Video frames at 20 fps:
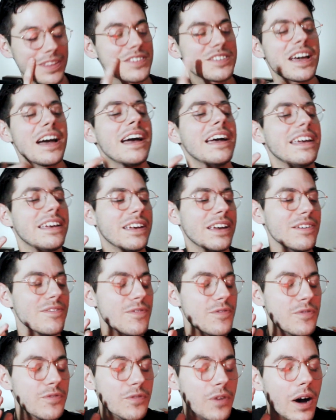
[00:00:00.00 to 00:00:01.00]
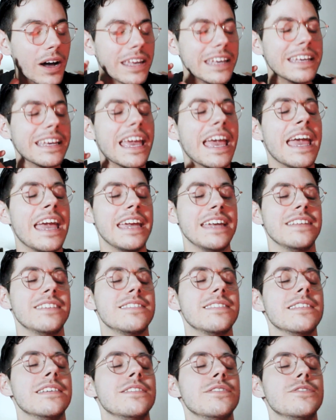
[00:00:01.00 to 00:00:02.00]
this guy fucking
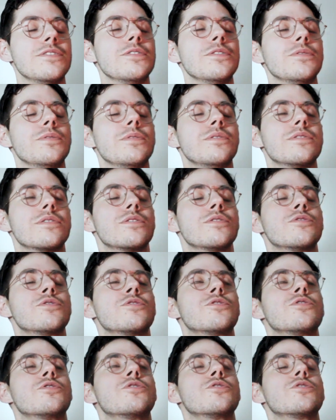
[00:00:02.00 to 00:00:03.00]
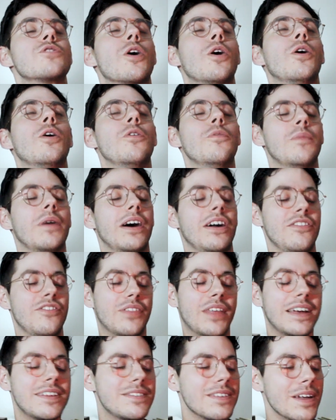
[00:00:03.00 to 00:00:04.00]
hates these dudes so much.
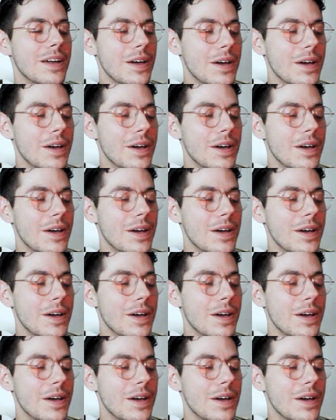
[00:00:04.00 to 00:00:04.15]
This